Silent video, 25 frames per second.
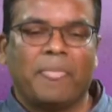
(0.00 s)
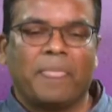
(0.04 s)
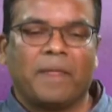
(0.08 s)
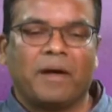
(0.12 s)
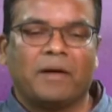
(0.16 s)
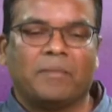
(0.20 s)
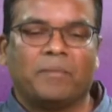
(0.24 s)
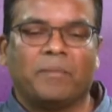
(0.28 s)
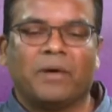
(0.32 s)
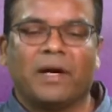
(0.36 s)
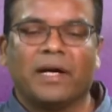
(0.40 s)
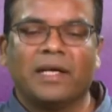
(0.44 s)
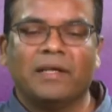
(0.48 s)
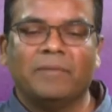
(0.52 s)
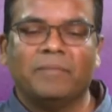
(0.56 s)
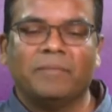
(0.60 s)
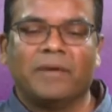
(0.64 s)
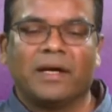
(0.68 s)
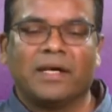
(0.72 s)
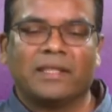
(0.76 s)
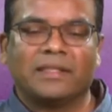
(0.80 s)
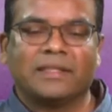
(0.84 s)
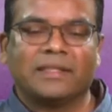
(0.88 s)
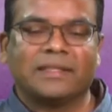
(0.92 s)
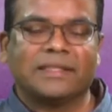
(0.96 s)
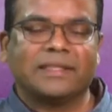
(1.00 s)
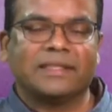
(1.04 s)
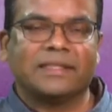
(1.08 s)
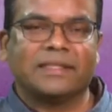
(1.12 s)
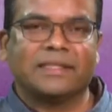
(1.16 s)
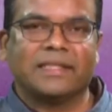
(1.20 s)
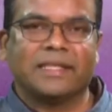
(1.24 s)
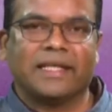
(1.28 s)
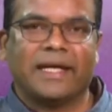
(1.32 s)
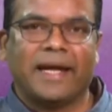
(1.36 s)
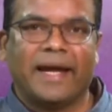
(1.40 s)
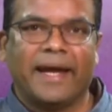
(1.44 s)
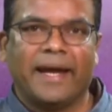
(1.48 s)
A body part such as
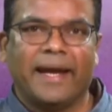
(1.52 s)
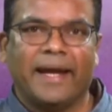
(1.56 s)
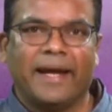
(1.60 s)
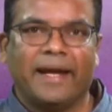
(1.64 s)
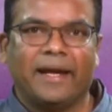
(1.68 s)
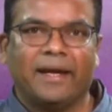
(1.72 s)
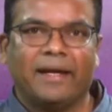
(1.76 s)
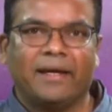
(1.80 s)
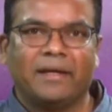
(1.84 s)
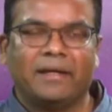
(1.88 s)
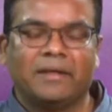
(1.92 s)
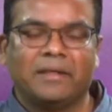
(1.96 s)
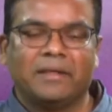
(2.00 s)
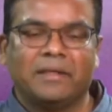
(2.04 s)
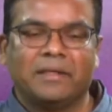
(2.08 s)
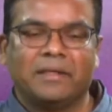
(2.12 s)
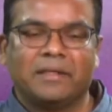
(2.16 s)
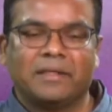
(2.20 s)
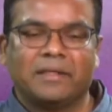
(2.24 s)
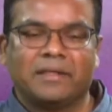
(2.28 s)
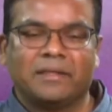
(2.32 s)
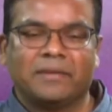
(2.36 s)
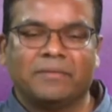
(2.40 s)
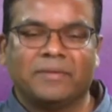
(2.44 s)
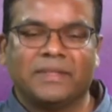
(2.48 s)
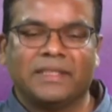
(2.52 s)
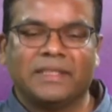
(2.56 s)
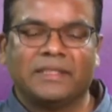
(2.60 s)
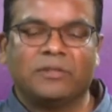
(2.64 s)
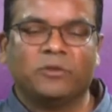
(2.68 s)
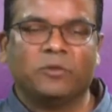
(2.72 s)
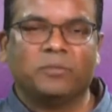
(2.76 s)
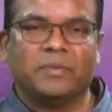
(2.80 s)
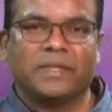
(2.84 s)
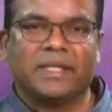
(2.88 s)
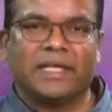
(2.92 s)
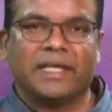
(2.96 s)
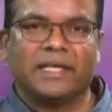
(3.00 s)
the hand which is
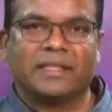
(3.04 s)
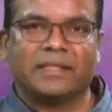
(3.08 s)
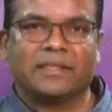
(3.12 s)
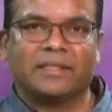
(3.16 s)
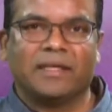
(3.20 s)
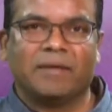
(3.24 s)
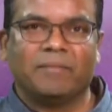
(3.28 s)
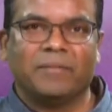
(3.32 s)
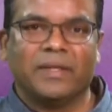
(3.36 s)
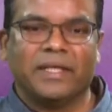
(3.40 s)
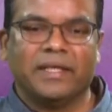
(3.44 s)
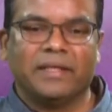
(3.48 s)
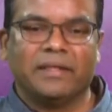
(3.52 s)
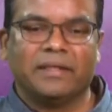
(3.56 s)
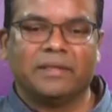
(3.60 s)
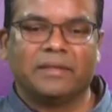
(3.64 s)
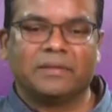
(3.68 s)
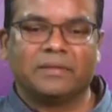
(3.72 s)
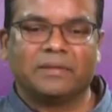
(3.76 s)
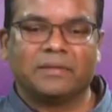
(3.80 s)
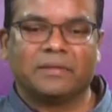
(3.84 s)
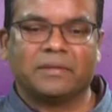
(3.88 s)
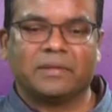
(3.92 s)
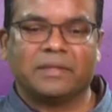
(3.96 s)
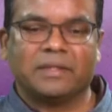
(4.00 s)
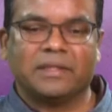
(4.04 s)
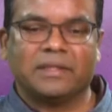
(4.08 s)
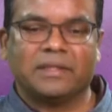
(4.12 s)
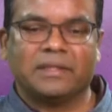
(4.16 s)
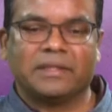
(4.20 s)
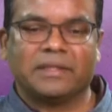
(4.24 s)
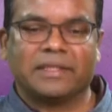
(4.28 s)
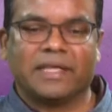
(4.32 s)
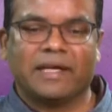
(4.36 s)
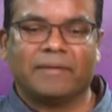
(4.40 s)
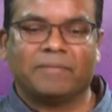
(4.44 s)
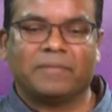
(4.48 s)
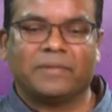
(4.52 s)
to be examined
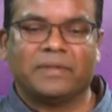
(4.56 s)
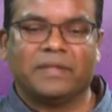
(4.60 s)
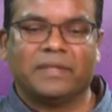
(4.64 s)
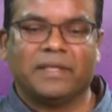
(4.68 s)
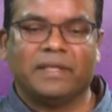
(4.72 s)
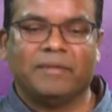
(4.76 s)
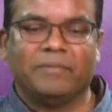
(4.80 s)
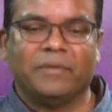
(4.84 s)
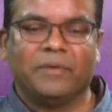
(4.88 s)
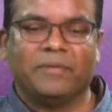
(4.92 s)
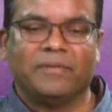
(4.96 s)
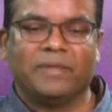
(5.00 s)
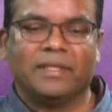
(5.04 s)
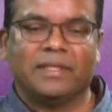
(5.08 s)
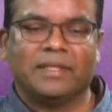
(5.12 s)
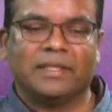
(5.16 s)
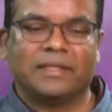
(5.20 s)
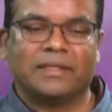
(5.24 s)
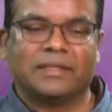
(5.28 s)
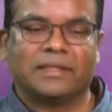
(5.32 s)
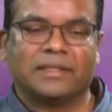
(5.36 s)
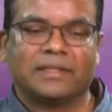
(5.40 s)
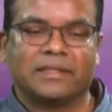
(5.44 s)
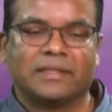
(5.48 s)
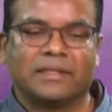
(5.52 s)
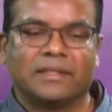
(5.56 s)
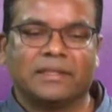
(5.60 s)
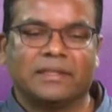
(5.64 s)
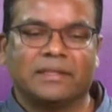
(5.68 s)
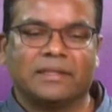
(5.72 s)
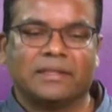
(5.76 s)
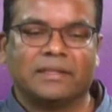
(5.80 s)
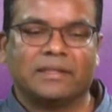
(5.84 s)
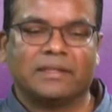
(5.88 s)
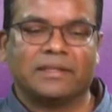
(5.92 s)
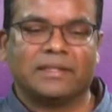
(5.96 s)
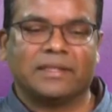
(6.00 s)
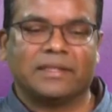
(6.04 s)
is kept in between this
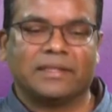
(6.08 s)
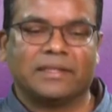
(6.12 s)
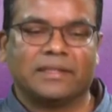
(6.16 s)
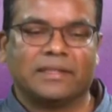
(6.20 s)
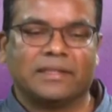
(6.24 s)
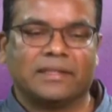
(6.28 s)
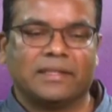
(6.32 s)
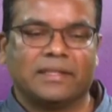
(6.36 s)
in the